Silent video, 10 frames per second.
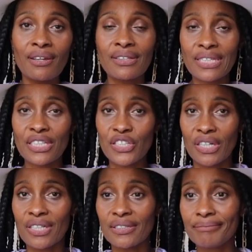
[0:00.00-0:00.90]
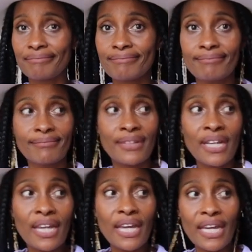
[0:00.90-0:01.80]
t-shirt
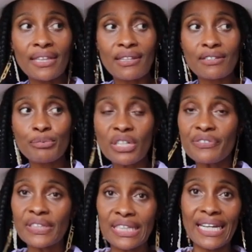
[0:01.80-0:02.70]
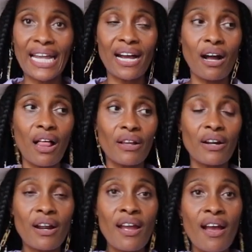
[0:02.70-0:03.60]
in this beautiful lilac
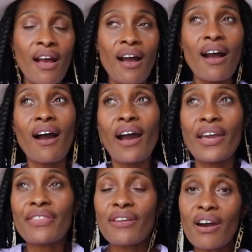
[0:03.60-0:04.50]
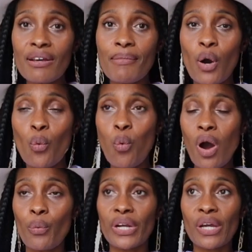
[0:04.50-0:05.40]
color I thought about
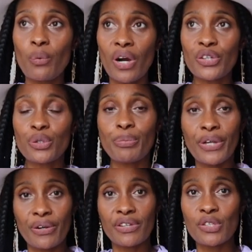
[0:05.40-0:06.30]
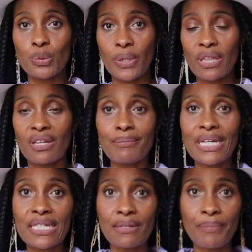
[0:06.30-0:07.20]
what would I want to pair this with. I mean,
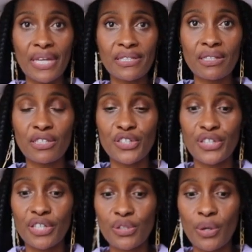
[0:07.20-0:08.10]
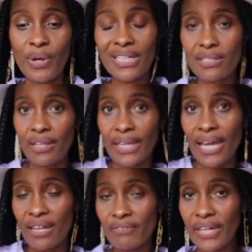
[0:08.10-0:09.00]
it's a basic t-shirt, so I wanted to like
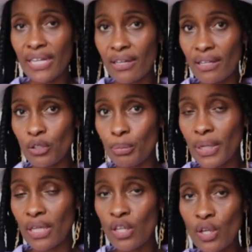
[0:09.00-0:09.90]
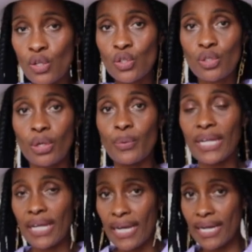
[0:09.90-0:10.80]
elevate it a little bit. So I went
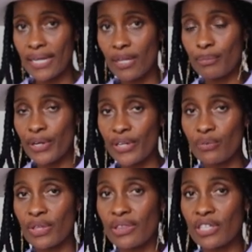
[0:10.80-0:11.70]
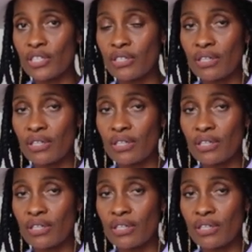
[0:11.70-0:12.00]
ahead and I paired it with this